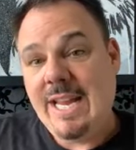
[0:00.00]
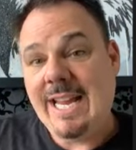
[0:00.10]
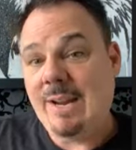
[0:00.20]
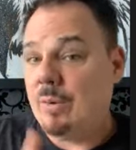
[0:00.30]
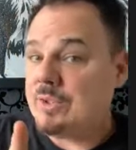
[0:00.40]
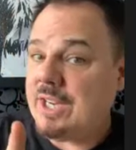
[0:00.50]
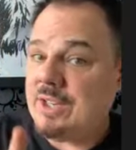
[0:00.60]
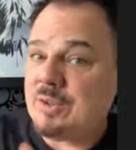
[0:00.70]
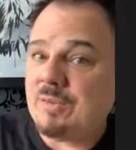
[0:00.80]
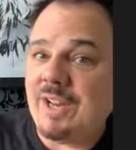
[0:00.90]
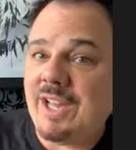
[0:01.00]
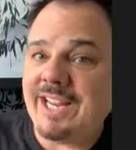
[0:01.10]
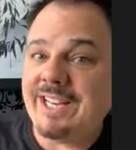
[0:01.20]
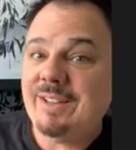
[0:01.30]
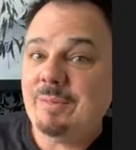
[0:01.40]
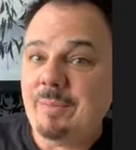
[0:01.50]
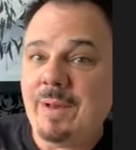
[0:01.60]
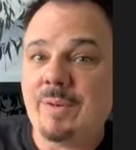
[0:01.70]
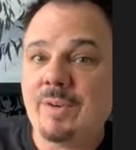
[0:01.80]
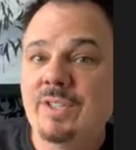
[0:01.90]
And it won't change overnight.
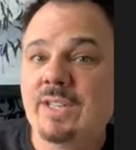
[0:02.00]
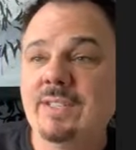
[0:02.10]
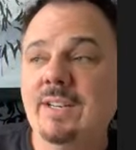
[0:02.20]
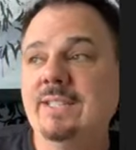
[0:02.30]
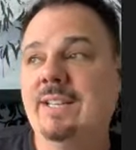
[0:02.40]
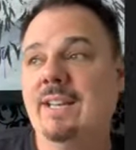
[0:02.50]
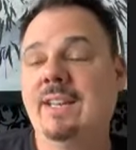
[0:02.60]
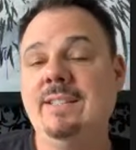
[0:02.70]
Remember, Justin and I said,